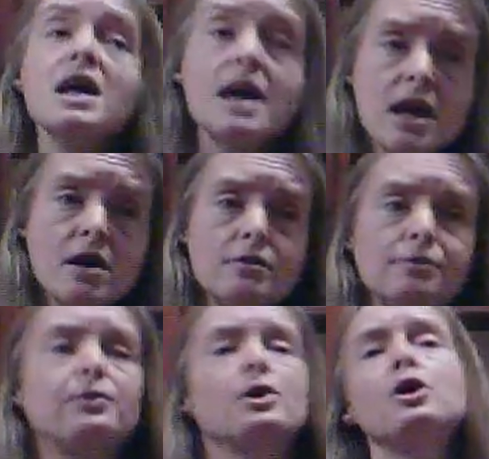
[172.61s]

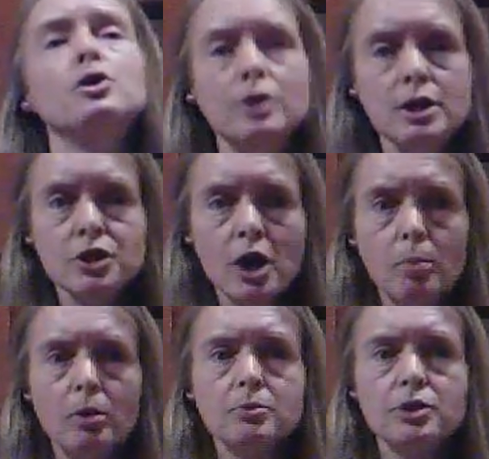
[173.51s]
If these
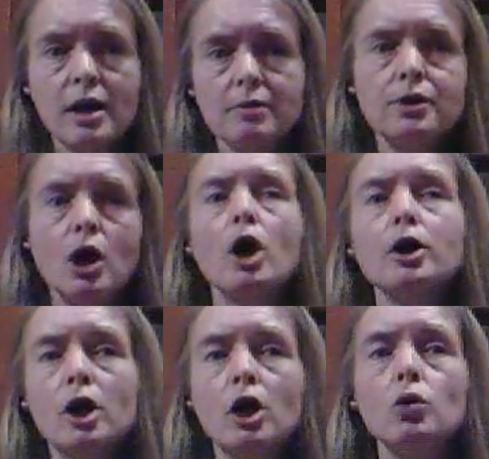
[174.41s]
albums have not
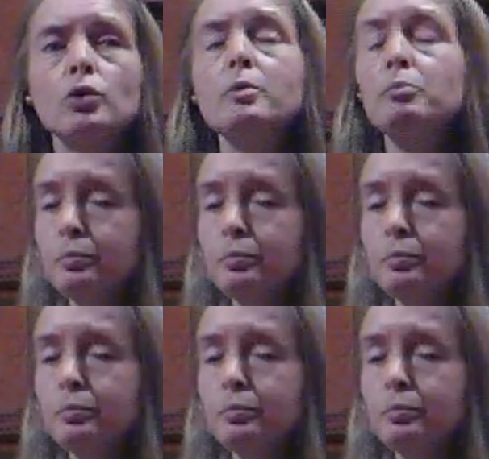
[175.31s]
gone